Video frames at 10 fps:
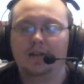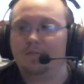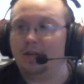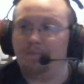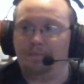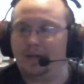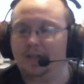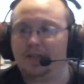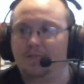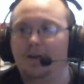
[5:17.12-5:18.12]
but it
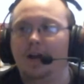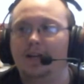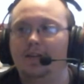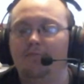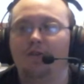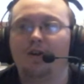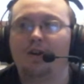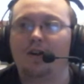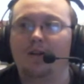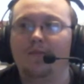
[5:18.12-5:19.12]
pissed Ryan the fuck
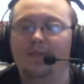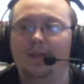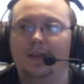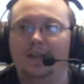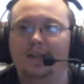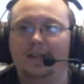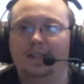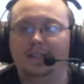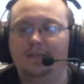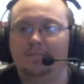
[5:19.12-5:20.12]
off, and I
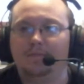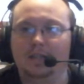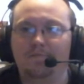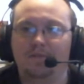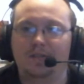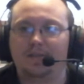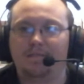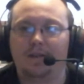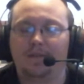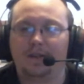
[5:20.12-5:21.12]
didn't mean to piss him
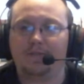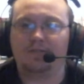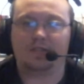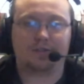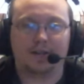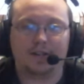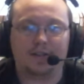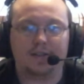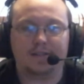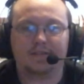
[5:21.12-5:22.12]
off. I was just trying to
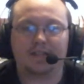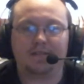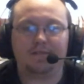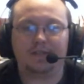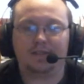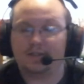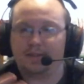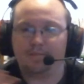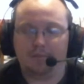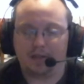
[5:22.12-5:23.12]
think of safety because
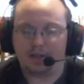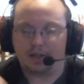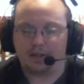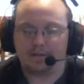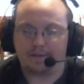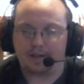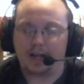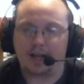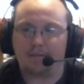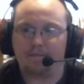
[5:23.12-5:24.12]
I'm thinking of the
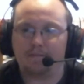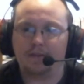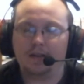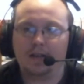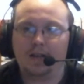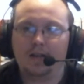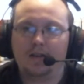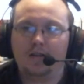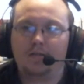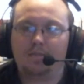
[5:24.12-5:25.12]
game.
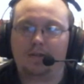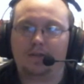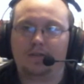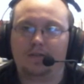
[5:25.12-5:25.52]
But